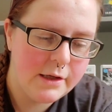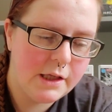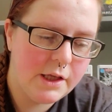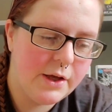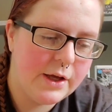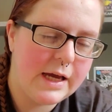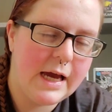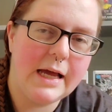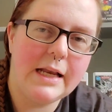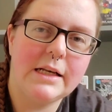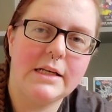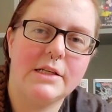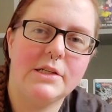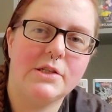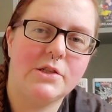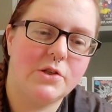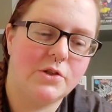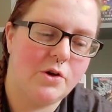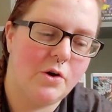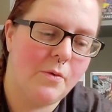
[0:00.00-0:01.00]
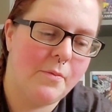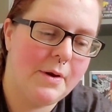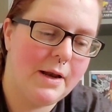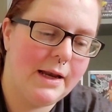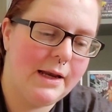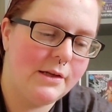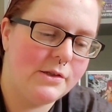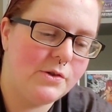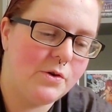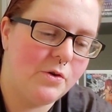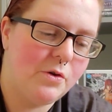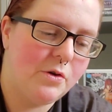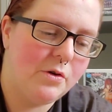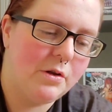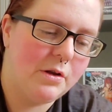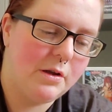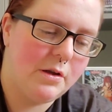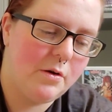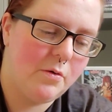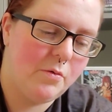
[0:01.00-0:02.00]
You get some
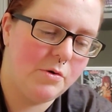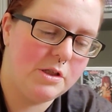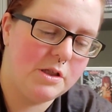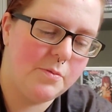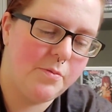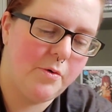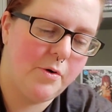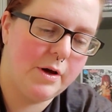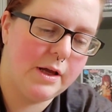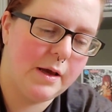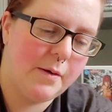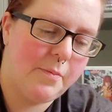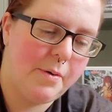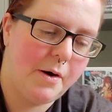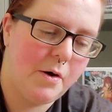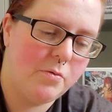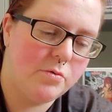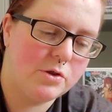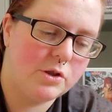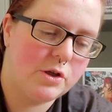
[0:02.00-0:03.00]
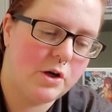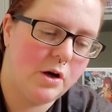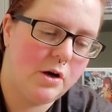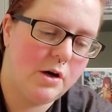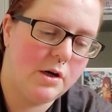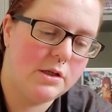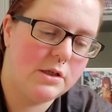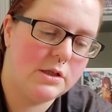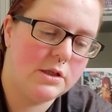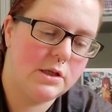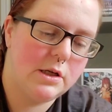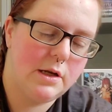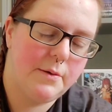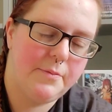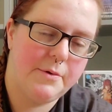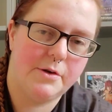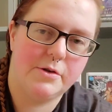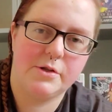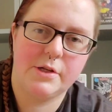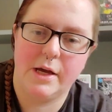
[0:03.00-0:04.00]
little Wonder Boy postcards. Let
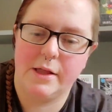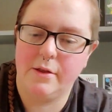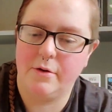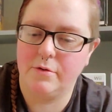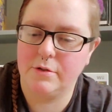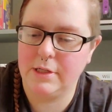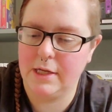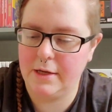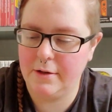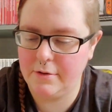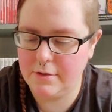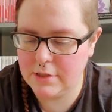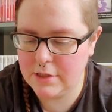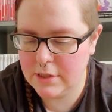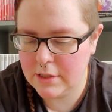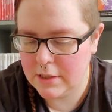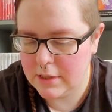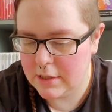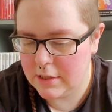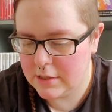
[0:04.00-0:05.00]
me just get those out.